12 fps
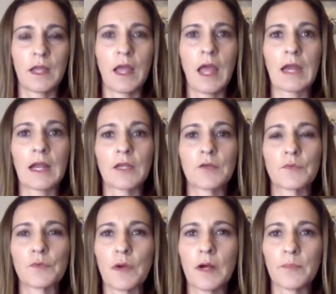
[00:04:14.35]
and I
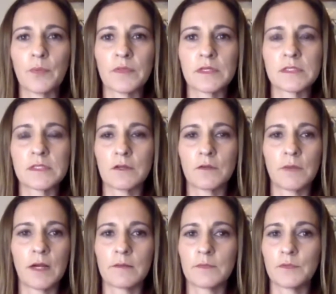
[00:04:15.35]
grew up with a single
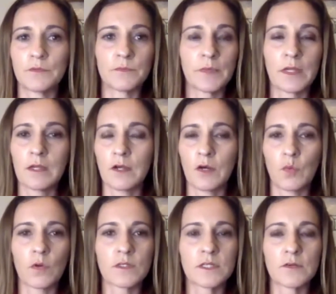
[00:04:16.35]
mom who
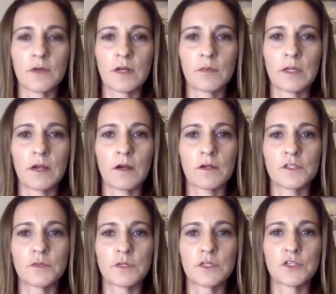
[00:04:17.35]
worked incredibly hard
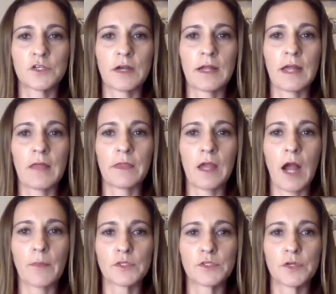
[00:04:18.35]
to ensure I had the
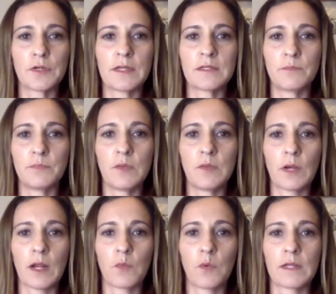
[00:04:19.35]
opportunity to be what
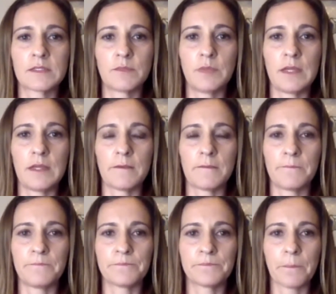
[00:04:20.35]
I wanted to be.
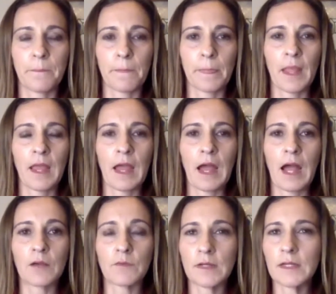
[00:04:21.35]
I
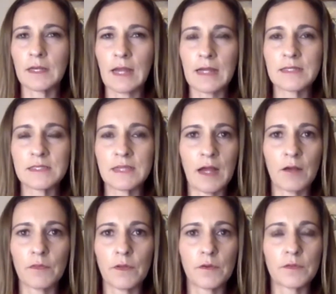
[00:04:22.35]
recognize now,
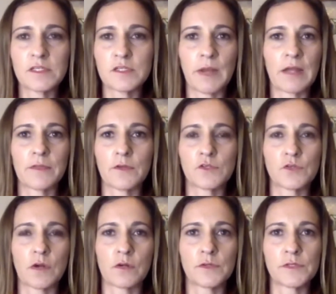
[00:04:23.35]
though, despite those
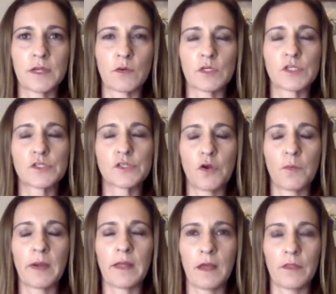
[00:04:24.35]
struggles, there were so
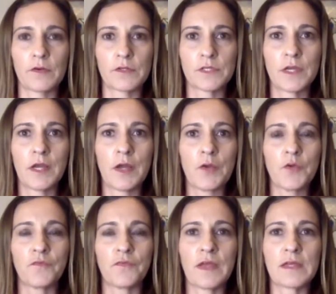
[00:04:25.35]
many others who
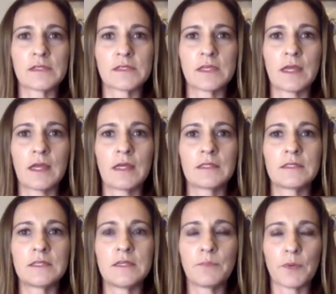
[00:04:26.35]
face
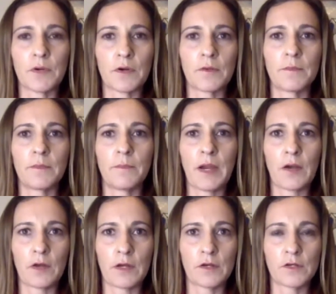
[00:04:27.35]
deeper
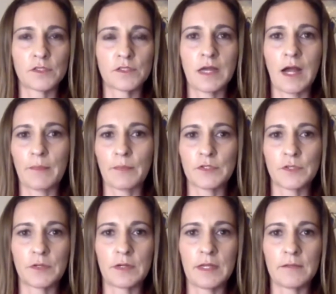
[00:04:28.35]
barriers to
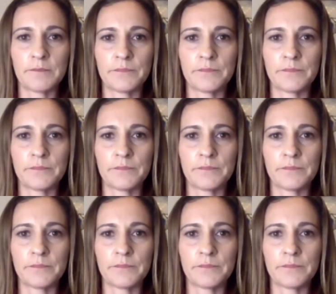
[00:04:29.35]
opportunity.